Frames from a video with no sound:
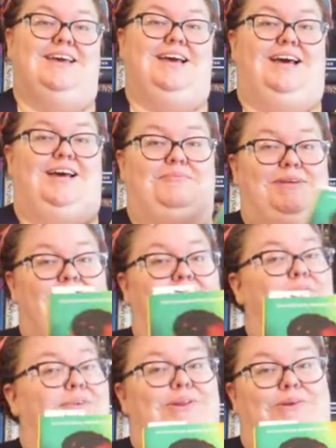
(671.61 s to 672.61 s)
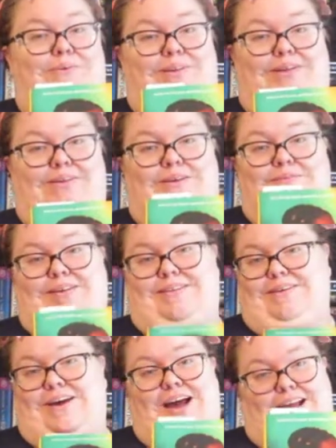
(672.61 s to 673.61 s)
And I really, really love it,
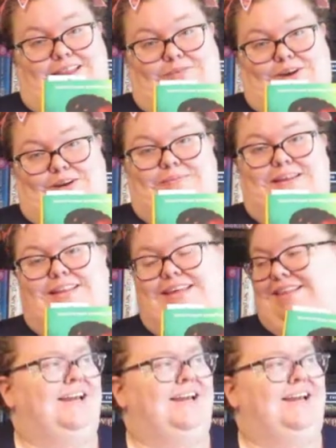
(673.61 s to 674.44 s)
so I highly recommend this.